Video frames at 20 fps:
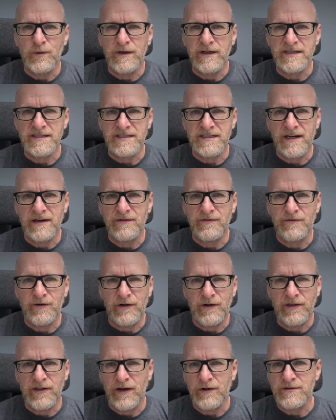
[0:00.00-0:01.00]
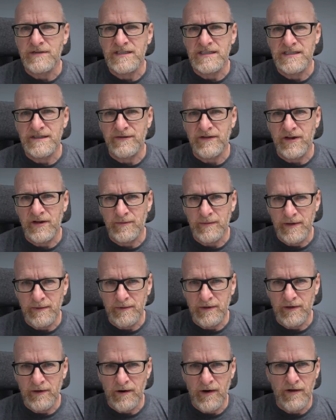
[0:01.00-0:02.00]
what it's done for thousands of other
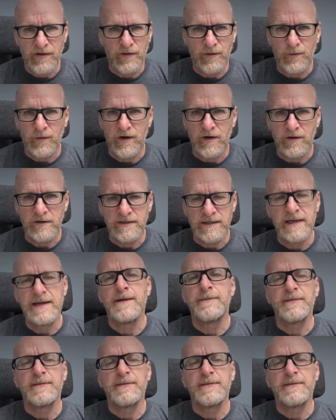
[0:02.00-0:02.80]
people around the world,